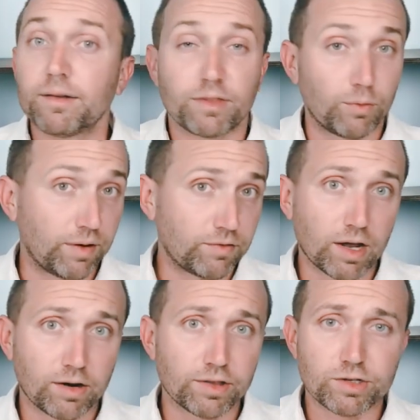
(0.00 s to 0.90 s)
that we have
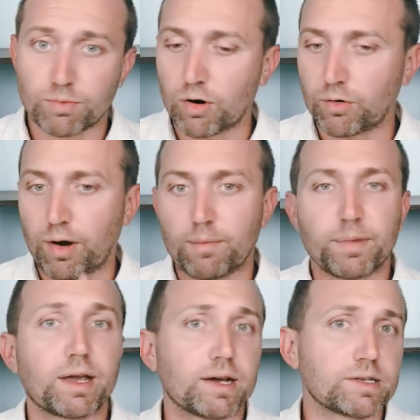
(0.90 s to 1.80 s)
done on this program,
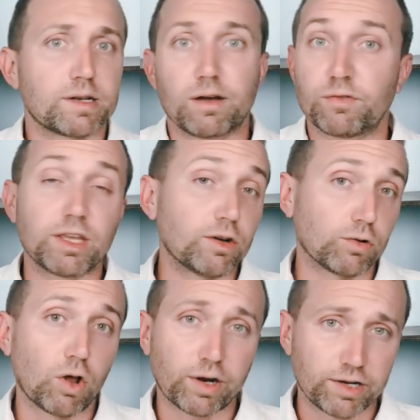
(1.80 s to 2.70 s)
because of the
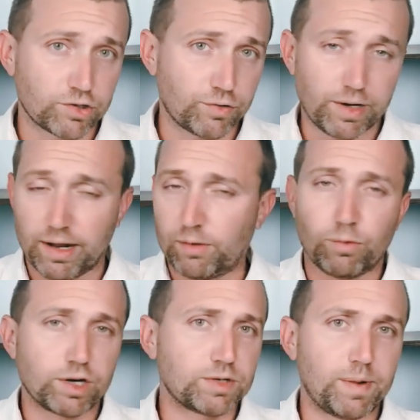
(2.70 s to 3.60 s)
year-long history, and
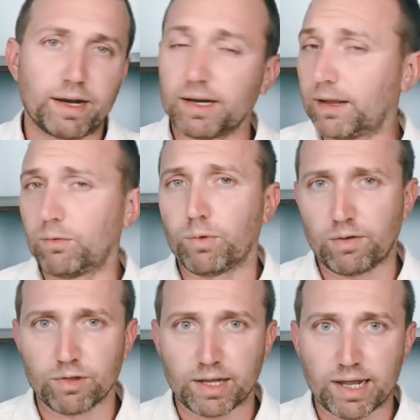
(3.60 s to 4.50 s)
we're expanding it,
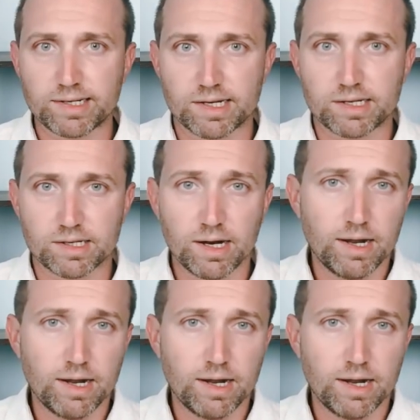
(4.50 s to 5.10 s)
whatever the case is.